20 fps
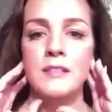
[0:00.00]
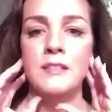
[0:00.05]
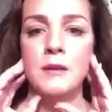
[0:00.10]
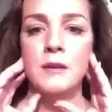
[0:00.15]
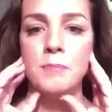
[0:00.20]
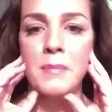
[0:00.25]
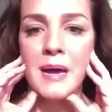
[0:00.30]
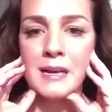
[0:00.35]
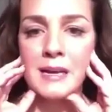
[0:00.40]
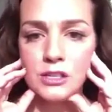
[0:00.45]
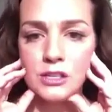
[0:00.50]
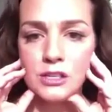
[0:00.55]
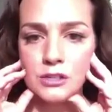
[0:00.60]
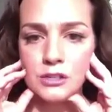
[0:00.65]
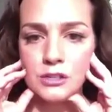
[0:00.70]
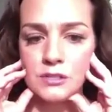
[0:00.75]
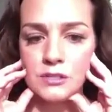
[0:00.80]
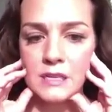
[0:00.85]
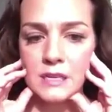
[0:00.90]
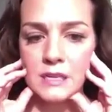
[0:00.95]
that matches your
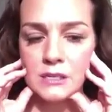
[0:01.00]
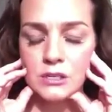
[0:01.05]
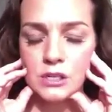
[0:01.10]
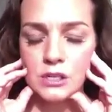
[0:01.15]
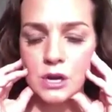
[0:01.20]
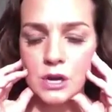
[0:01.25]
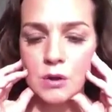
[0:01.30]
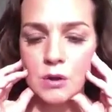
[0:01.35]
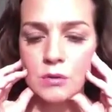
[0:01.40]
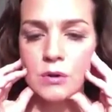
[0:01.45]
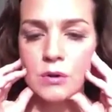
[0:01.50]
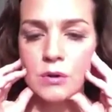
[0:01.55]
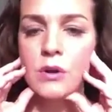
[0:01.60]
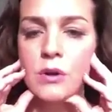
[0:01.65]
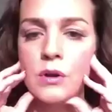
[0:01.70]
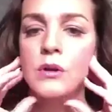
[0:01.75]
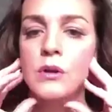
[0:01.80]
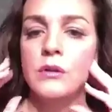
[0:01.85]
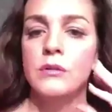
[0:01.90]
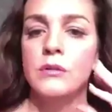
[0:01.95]
skin tone
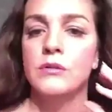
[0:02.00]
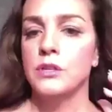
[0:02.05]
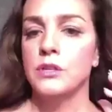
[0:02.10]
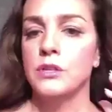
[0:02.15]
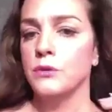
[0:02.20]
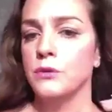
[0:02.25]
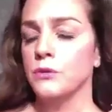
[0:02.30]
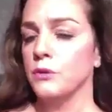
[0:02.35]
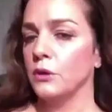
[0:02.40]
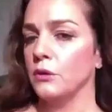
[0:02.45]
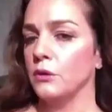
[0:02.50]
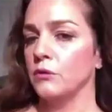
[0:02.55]
to